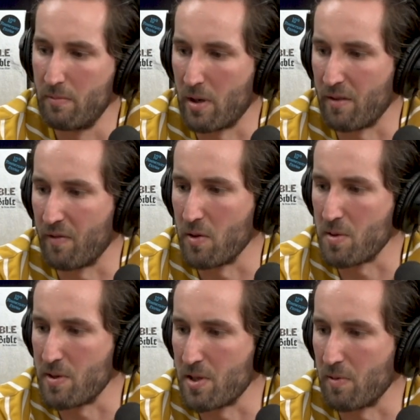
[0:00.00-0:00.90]
one of the
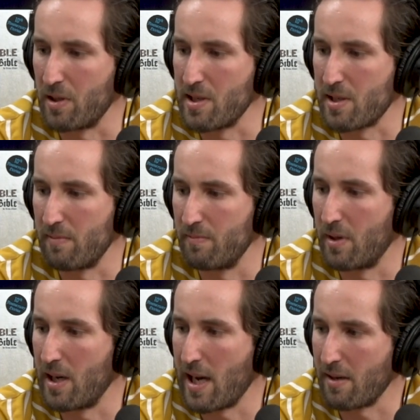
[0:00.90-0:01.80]
first ones to release a
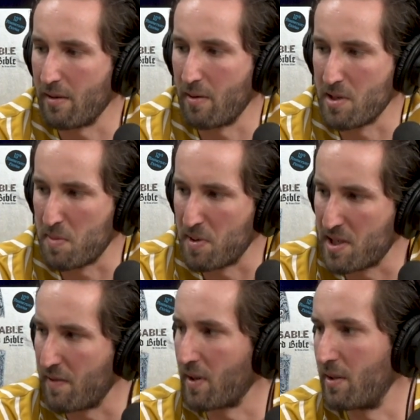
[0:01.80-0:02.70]
handle that was
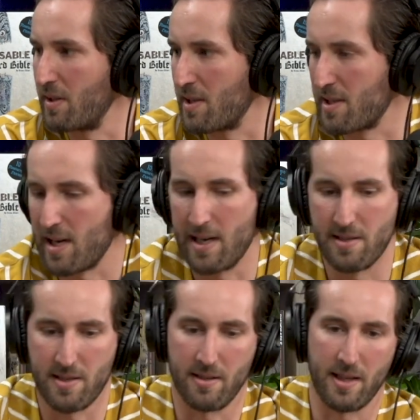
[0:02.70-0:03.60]
specifically
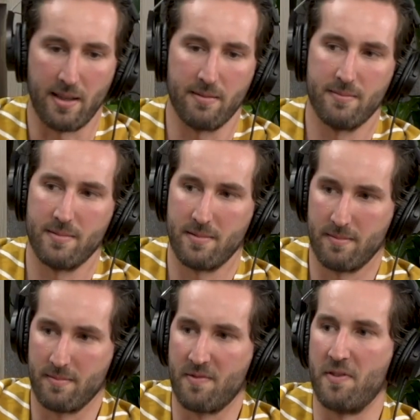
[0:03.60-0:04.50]
designed to like
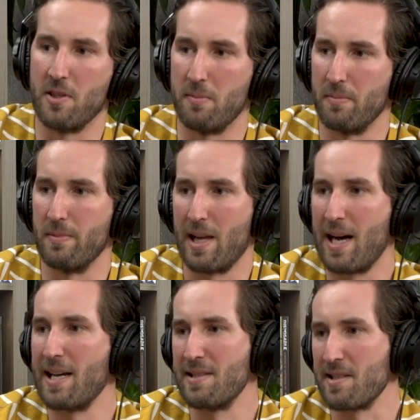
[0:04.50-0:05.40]
film
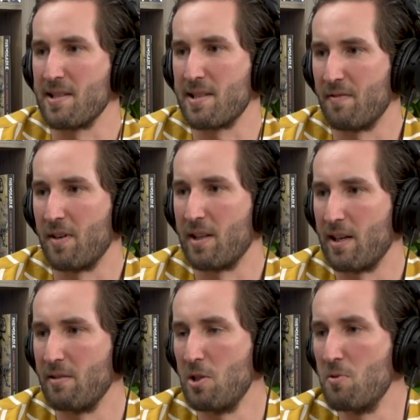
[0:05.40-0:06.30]
lines and stuff like
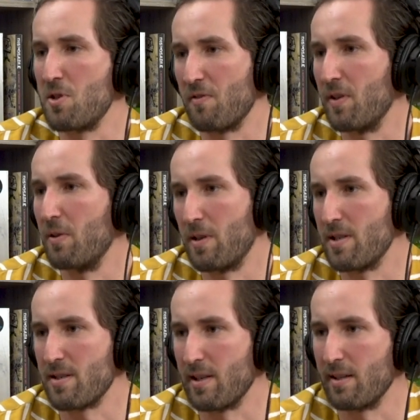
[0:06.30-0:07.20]
that and use your phone
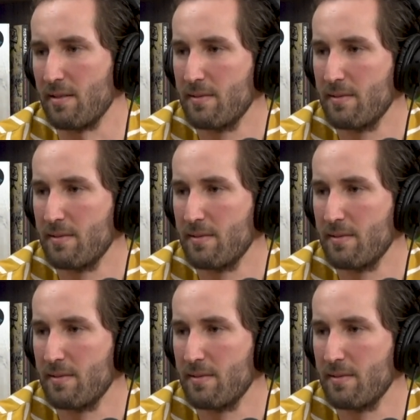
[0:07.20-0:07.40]
as like